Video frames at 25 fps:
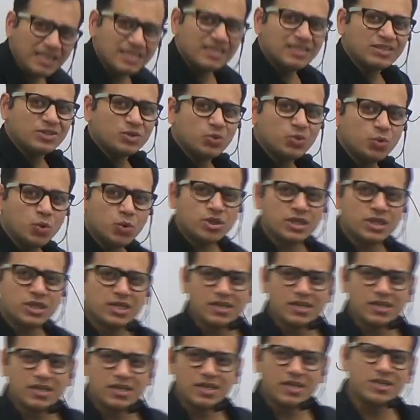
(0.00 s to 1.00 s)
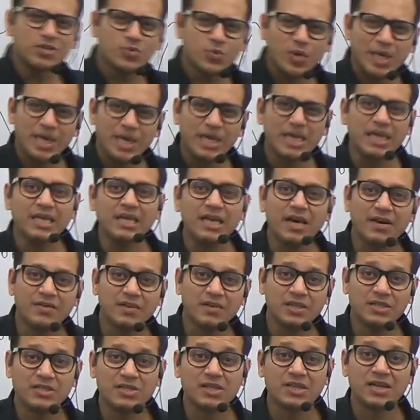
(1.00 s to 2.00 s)
the two ocean currents when in
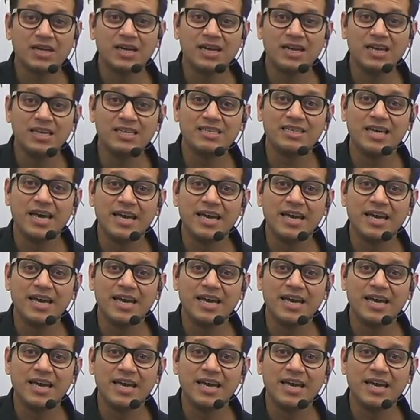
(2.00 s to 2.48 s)
our generalized